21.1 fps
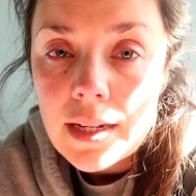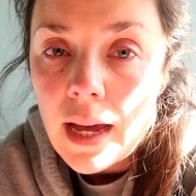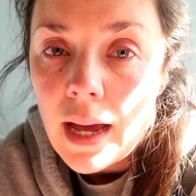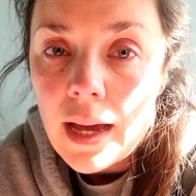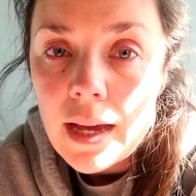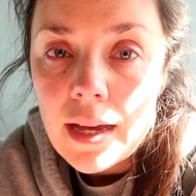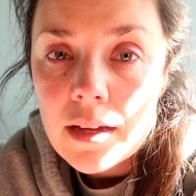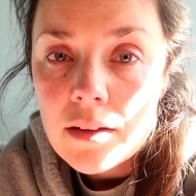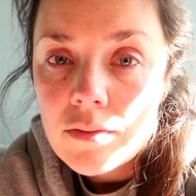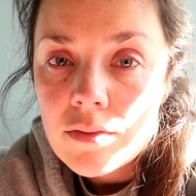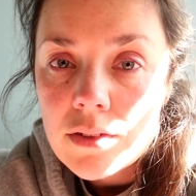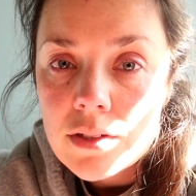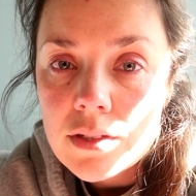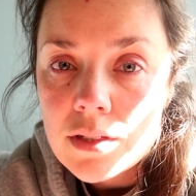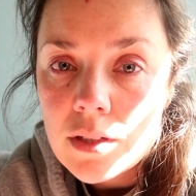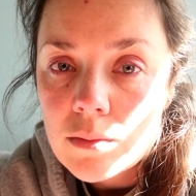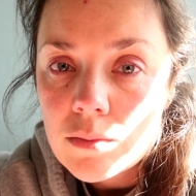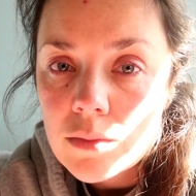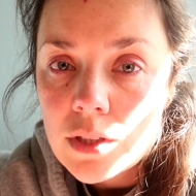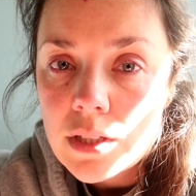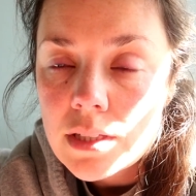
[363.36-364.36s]
night, for
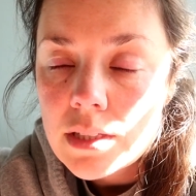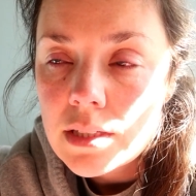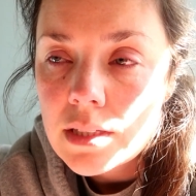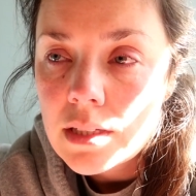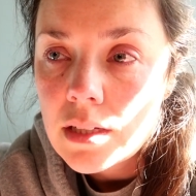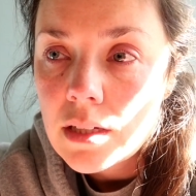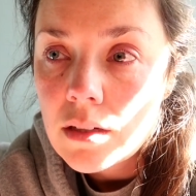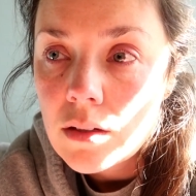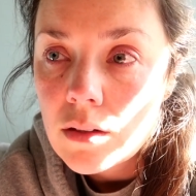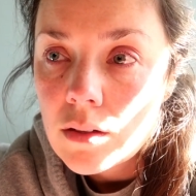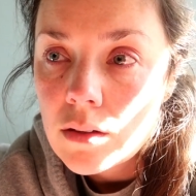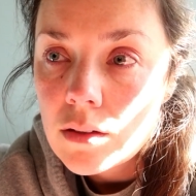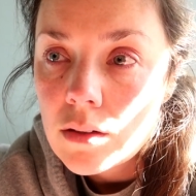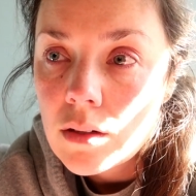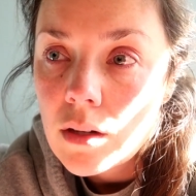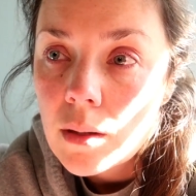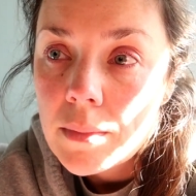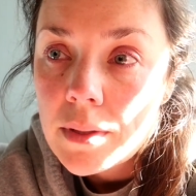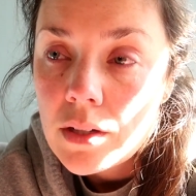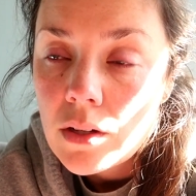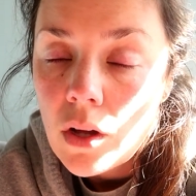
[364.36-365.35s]
some reason, or
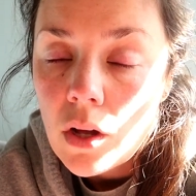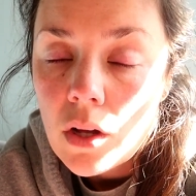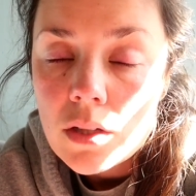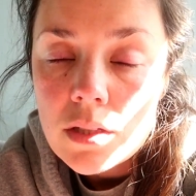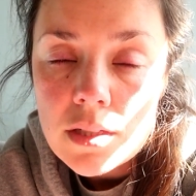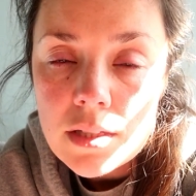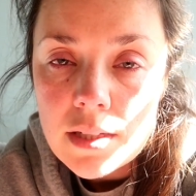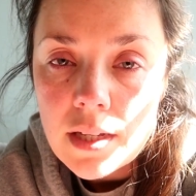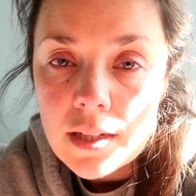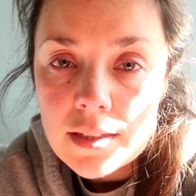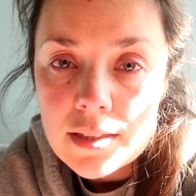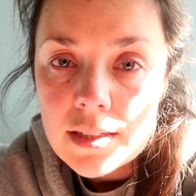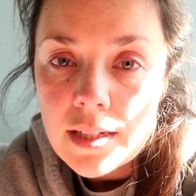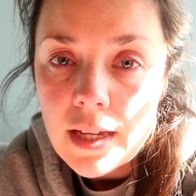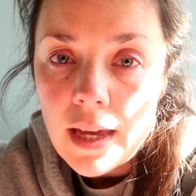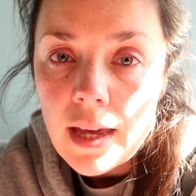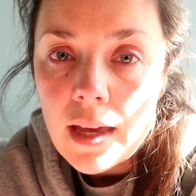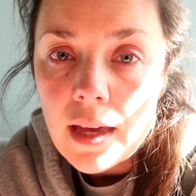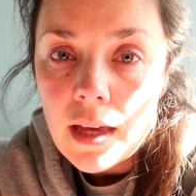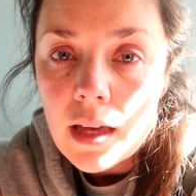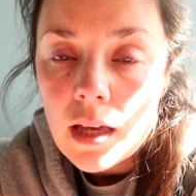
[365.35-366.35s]
I mean all
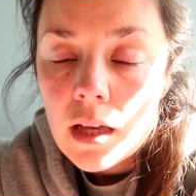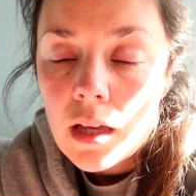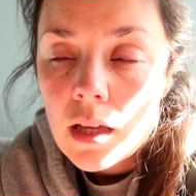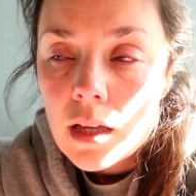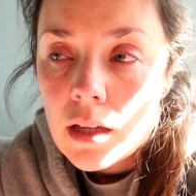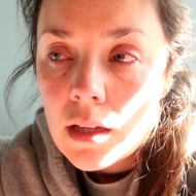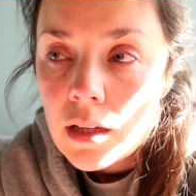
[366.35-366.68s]
Sunday,